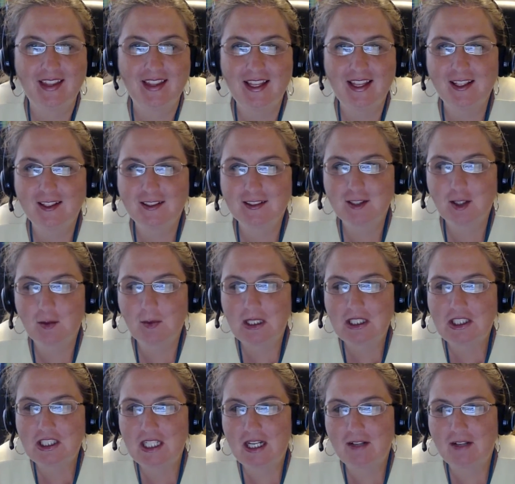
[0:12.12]
Thank you so
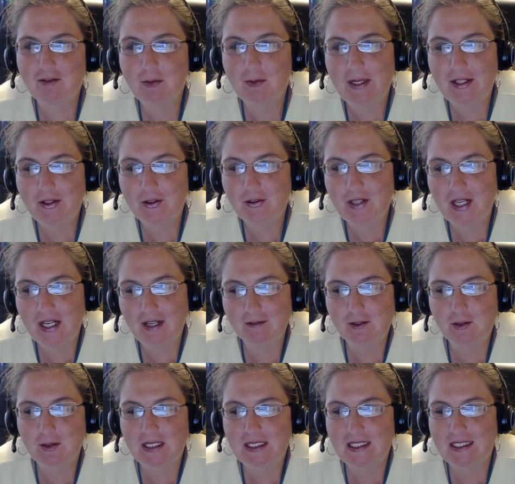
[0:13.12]
much to everybody who gave
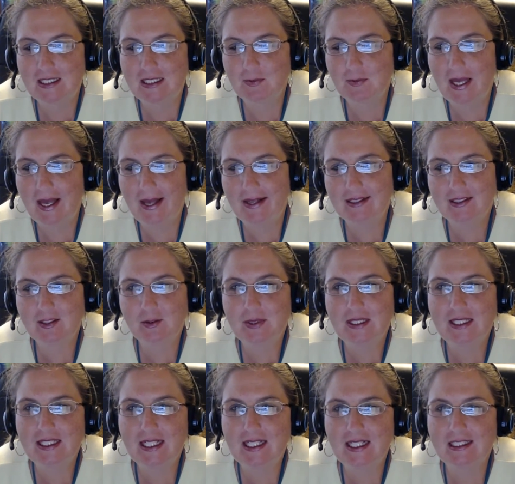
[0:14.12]
during this past
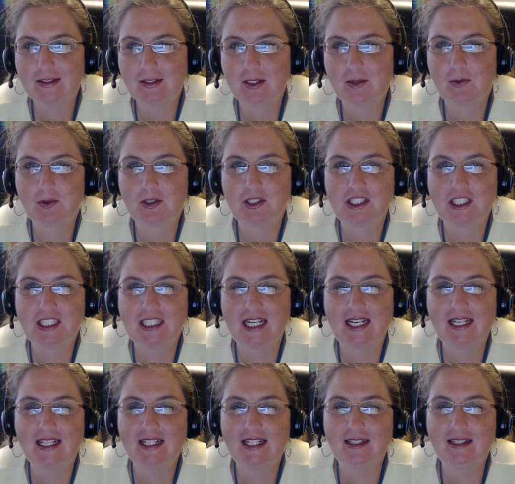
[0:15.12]
week. I do
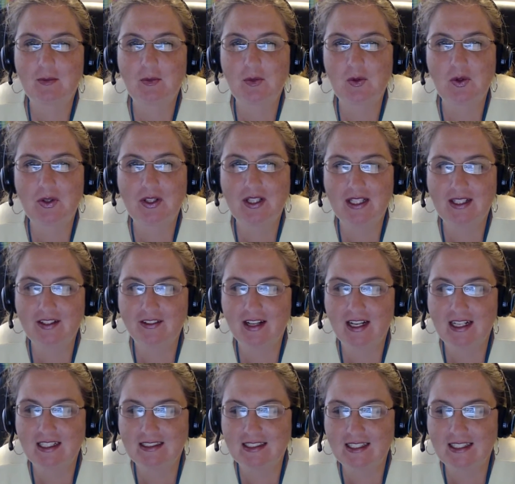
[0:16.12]
appreciate it more than you
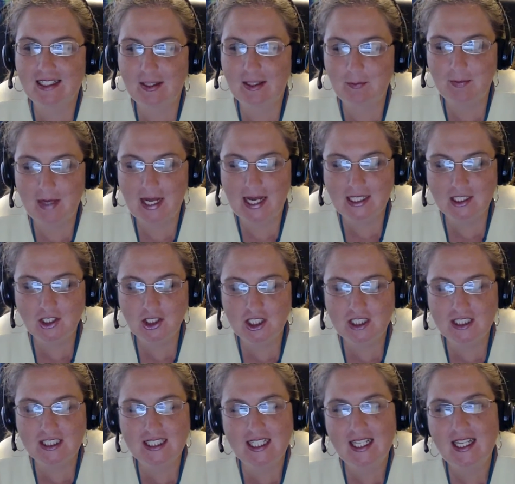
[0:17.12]
guys can
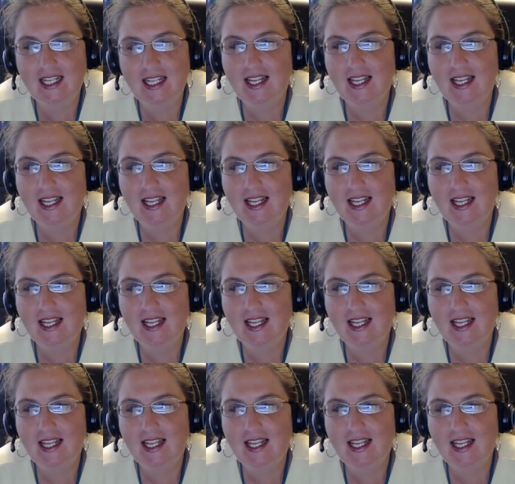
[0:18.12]
imagine.